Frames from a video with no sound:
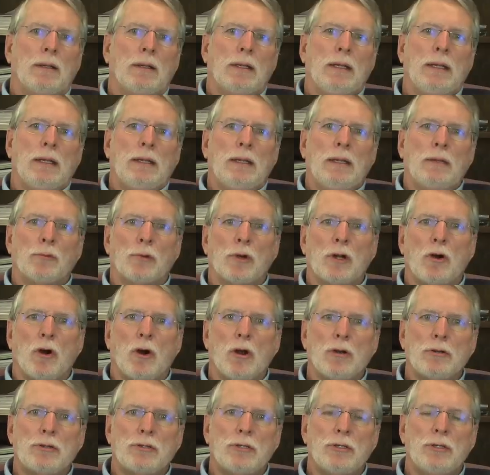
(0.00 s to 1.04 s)
In
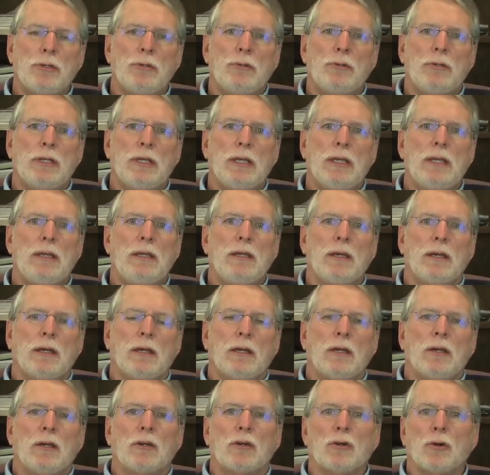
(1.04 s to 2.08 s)
regard to the
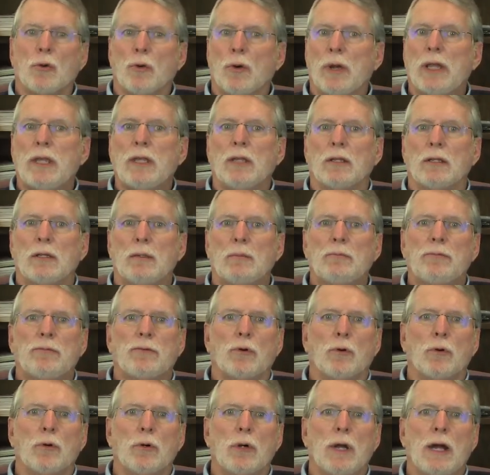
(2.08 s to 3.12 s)
curriculum
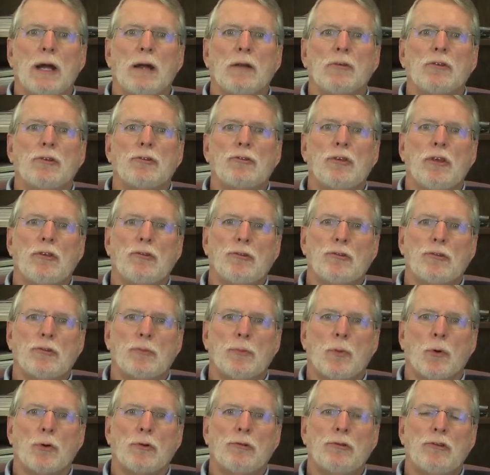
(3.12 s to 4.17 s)
for our decision
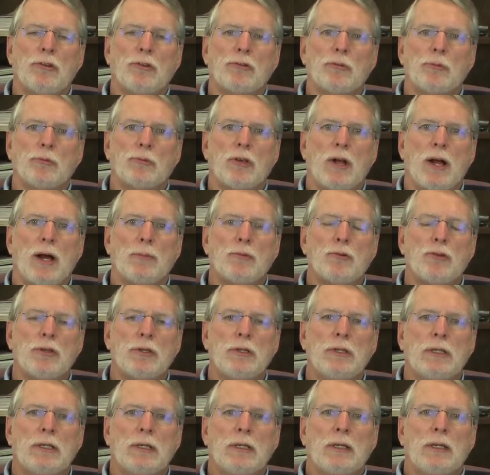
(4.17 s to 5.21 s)
support systems
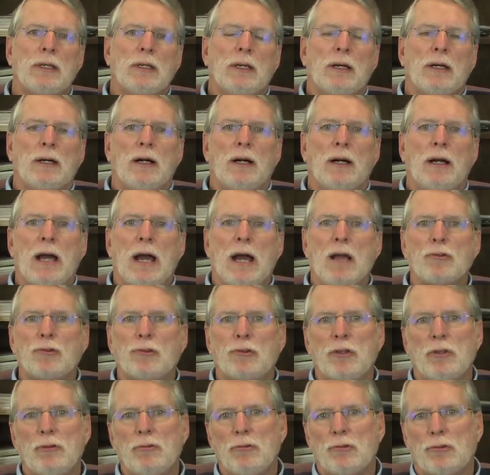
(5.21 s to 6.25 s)
option, our
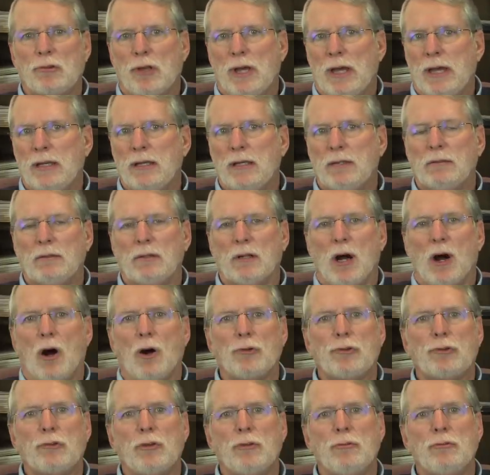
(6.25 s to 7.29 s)
students, like
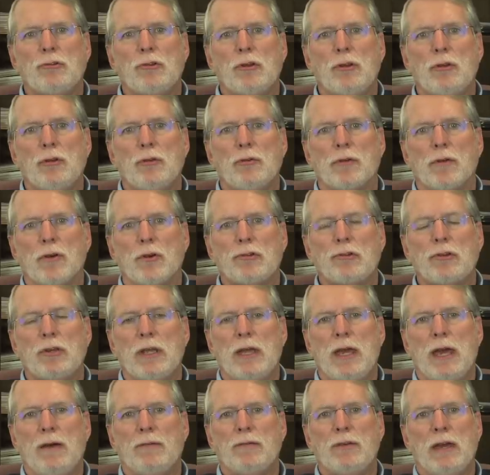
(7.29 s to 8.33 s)
all students at
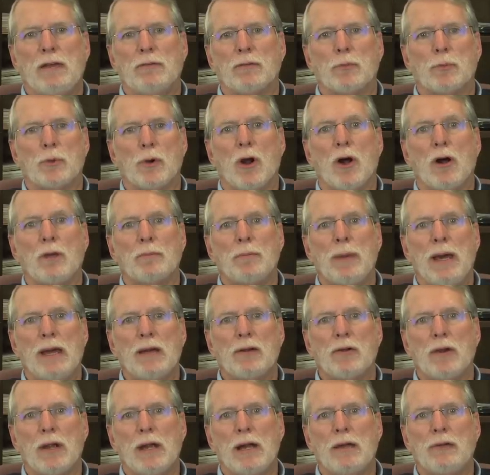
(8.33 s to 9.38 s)
university, have to have a broad
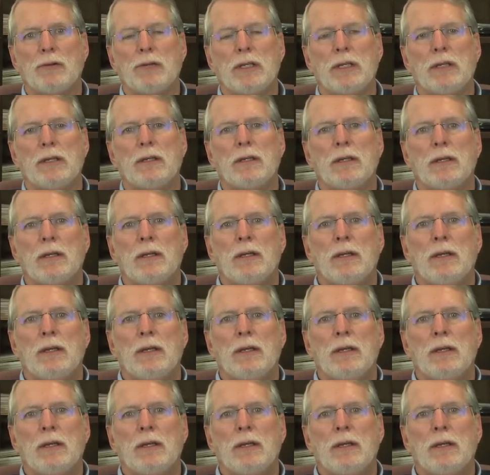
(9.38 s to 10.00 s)
background in